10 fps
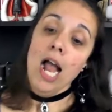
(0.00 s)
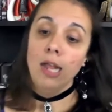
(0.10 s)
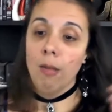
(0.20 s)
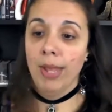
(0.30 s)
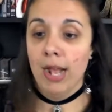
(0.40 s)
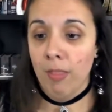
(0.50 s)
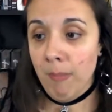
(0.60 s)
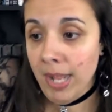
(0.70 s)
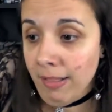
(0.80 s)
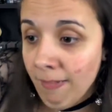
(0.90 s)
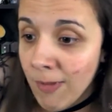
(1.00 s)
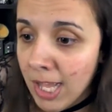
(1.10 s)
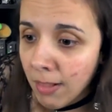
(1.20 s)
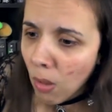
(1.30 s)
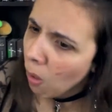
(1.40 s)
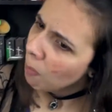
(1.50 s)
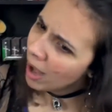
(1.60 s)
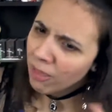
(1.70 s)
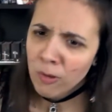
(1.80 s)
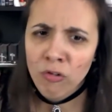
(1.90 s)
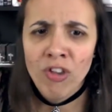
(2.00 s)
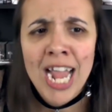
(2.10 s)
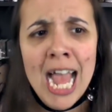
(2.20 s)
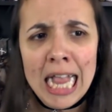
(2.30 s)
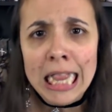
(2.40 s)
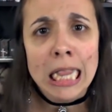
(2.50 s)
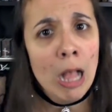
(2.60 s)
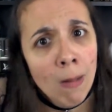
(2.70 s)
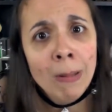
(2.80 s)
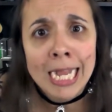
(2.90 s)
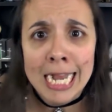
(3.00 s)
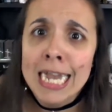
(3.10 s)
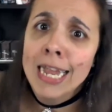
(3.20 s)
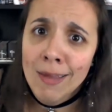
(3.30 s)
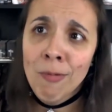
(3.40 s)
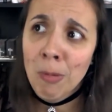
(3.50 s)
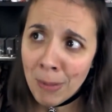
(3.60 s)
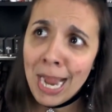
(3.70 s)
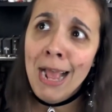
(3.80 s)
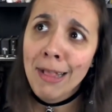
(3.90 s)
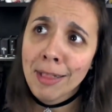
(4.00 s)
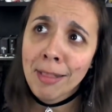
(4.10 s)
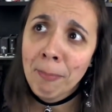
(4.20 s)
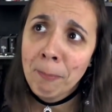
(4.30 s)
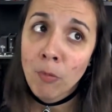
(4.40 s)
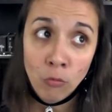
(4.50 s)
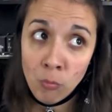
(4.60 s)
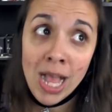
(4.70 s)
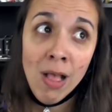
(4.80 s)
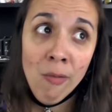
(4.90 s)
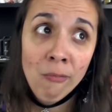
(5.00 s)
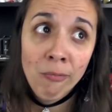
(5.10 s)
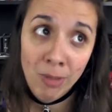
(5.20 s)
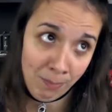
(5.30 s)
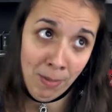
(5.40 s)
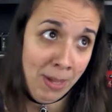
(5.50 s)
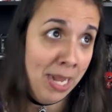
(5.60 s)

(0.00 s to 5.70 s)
that coming out of the man's face hole, my thirsty ass is obligated to give him a pass. Or 12, in my